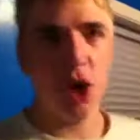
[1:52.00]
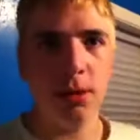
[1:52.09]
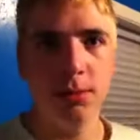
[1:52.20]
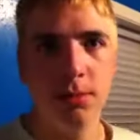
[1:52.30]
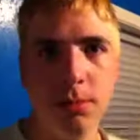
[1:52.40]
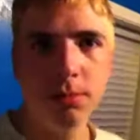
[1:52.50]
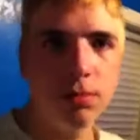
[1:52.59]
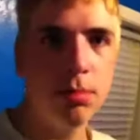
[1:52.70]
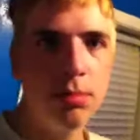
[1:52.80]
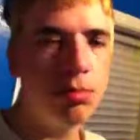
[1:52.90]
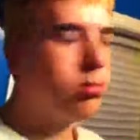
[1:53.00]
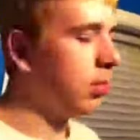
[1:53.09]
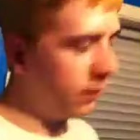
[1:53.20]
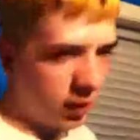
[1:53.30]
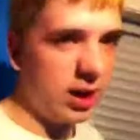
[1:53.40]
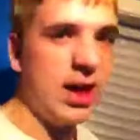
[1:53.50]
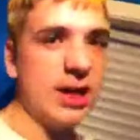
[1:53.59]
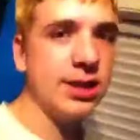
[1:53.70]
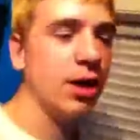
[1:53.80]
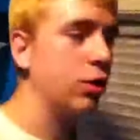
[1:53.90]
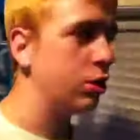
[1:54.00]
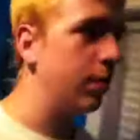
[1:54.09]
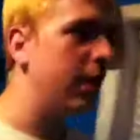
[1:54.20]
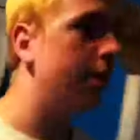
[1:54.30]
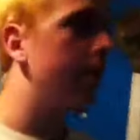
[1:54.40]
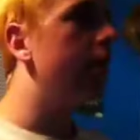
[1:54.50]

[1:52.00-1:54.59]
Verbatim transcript: gone. I feel like that's how it should be.